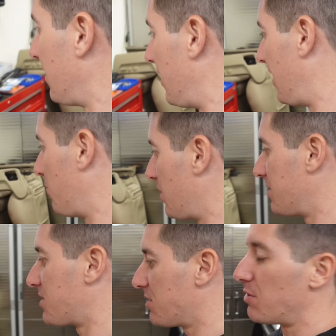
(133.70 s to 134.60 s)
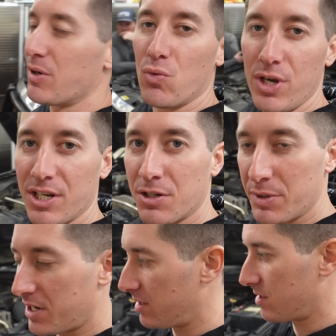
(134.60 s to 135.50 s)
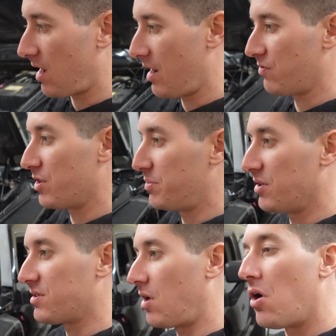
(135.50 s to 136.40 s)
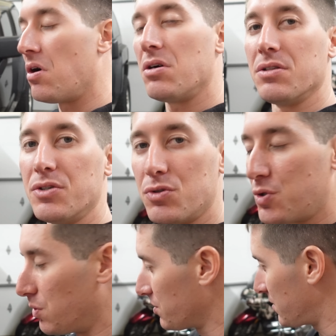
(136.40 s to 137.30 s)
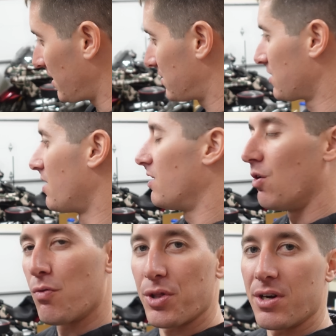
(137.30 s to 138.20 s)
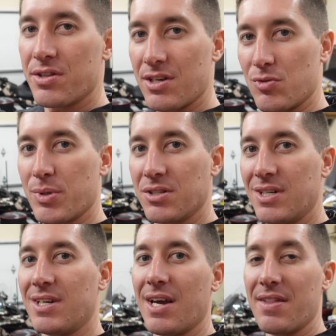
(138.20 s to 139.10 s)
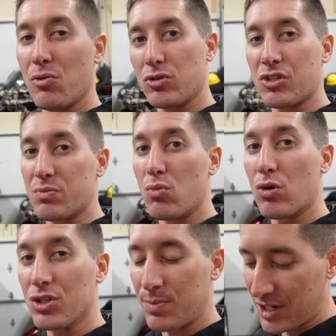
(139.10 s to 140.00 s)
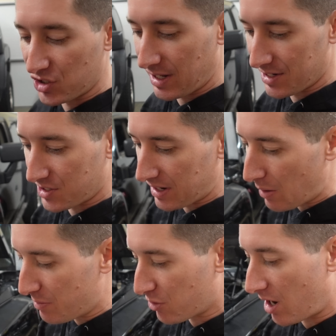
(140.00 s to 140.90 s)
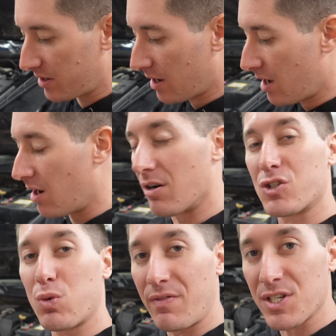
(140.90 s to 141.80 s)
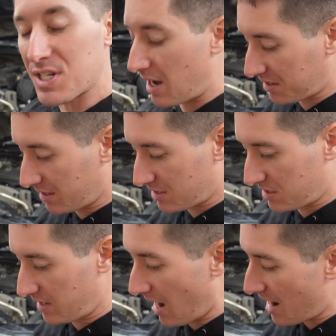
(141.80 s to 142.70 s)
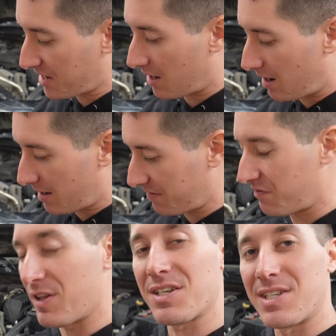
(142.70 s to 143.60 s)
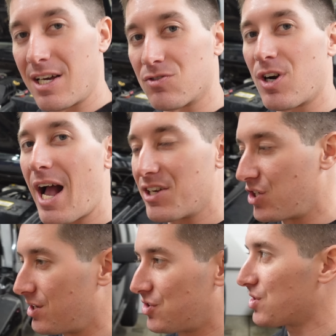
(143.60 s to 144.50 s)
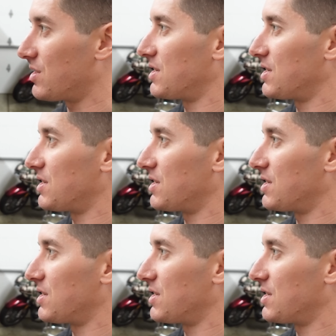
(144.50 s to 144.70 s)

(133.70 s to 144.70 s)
uh, well, it's a little bit weak because I rebuilt all new tool sets over there at the other building and they were just more specialized. So now we brought our swivel sockets, the Icon, flex head ratchets, just a